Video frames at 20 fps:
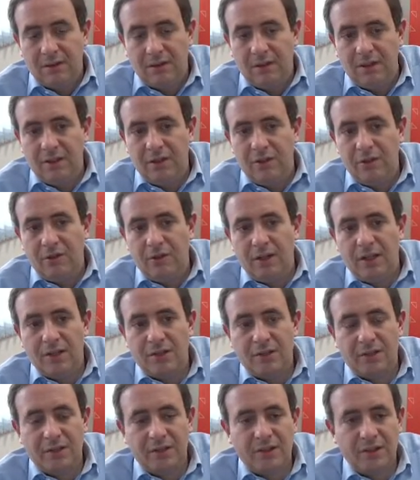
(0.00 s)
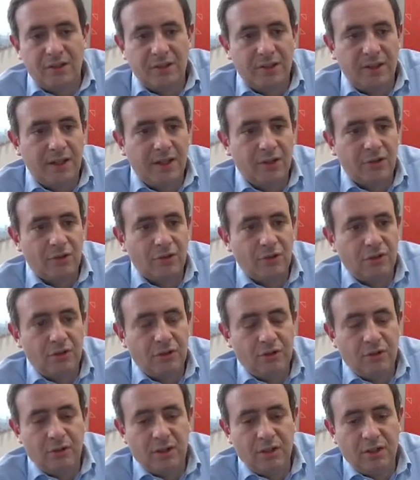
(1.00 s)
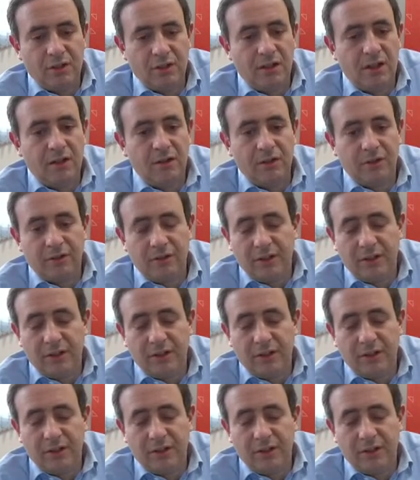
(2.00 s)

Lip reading: the US can sanction US dollar